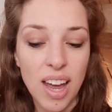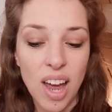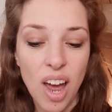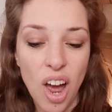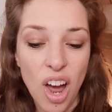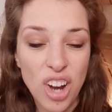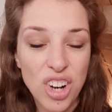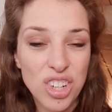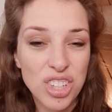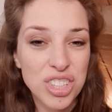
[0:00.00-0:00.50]

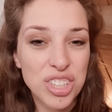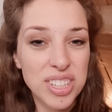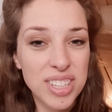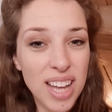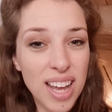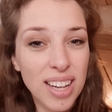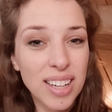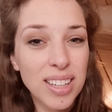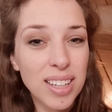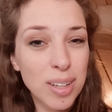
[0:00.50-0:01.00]

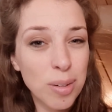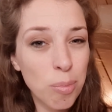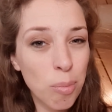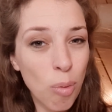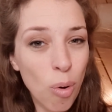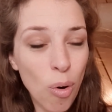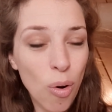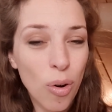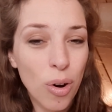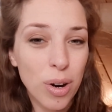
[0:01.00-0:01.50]
understanding
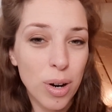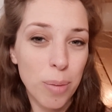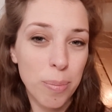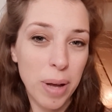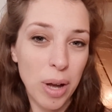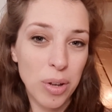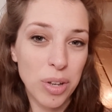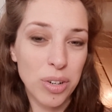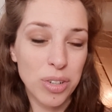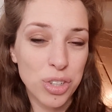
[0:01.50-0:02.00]
more
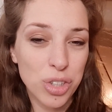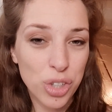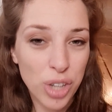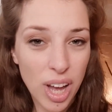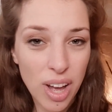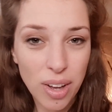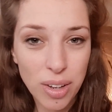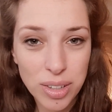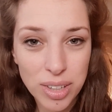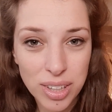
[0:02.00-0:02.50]
about your
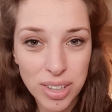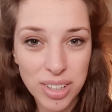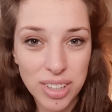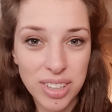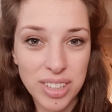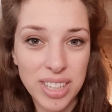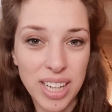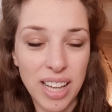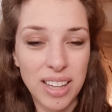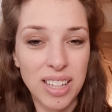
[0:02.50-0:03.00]

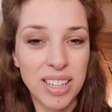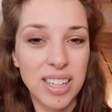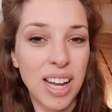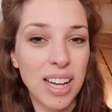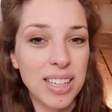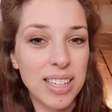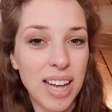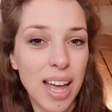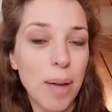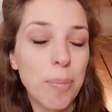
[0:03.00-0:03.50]
childhood and the
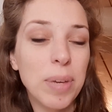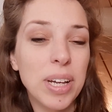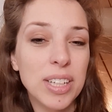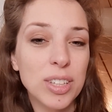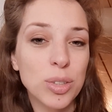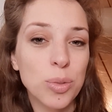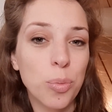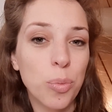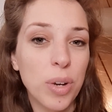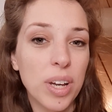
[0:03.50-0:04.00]

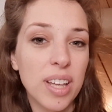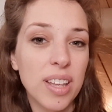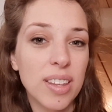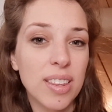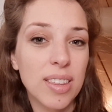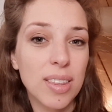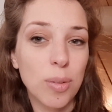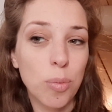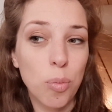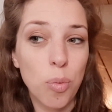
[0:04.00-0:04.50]
dynamics
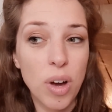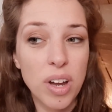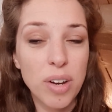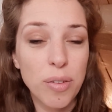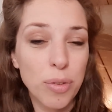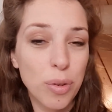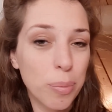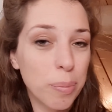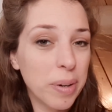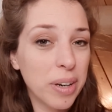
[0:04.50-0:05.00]
with one
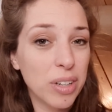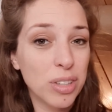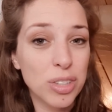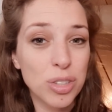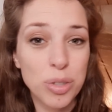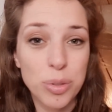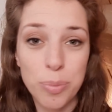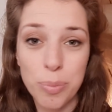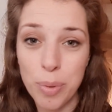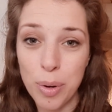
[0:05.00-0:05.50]
of your
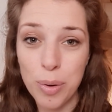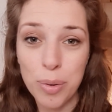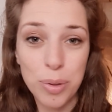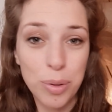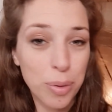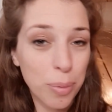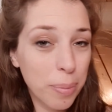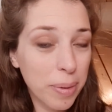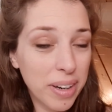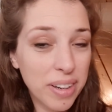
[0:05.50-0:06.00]
parents, both
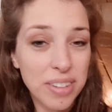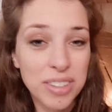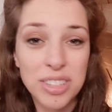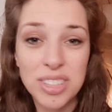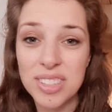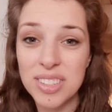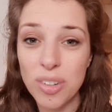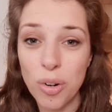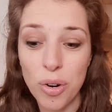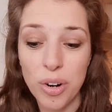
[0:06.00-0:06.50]
your
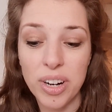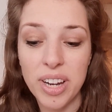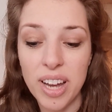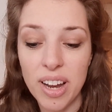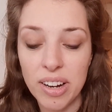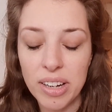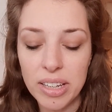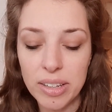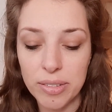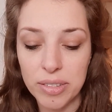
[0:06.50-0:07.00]
parents or
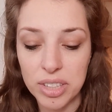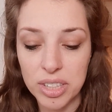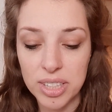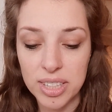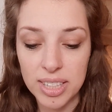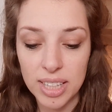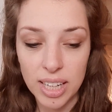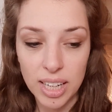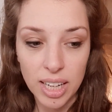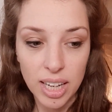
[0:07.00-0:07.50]

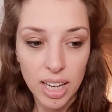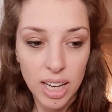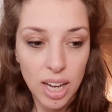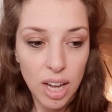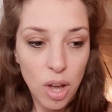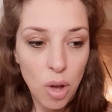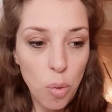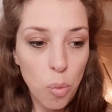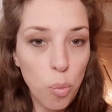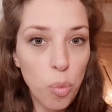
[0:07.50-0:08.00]
caregivers,
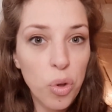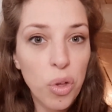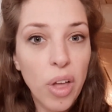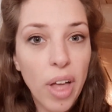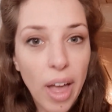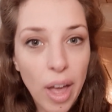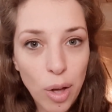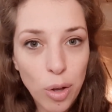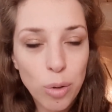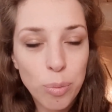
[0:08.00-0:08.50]
will
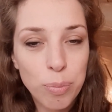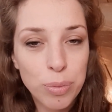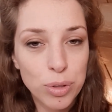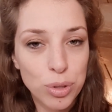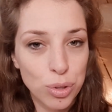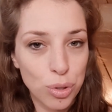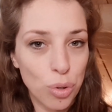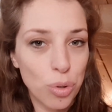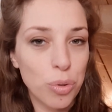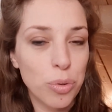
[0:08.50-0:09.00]
help
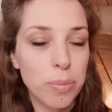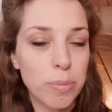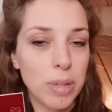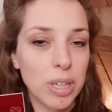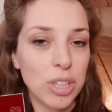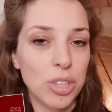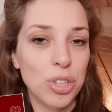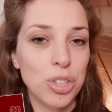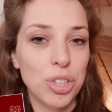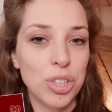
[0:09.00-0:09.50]
so
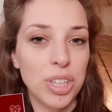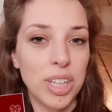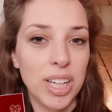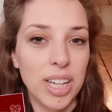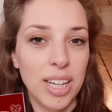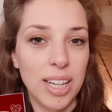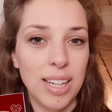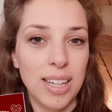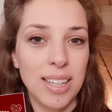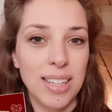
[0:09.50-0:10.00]
much
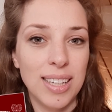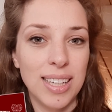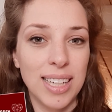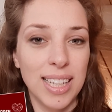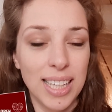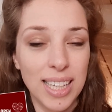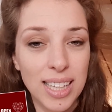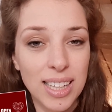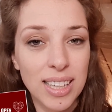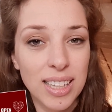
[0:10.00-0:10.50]
in
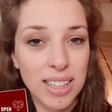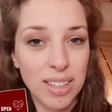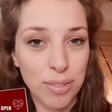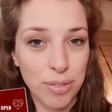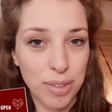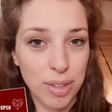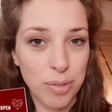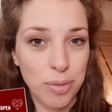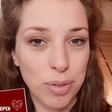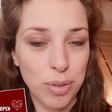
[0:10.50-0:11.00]
healing the
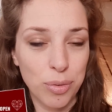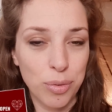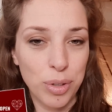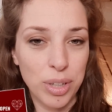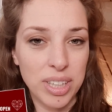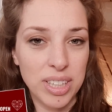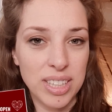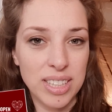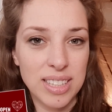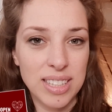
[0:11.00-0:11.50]
fearful
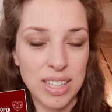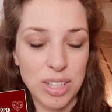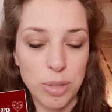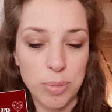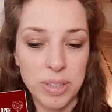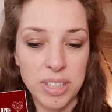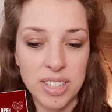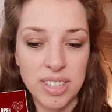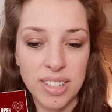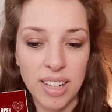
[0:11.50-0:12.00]
avoidant
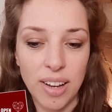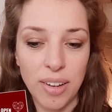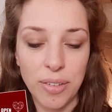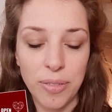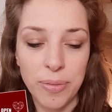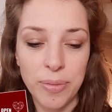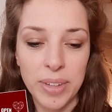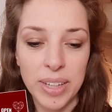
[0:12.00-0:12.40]
attachment style.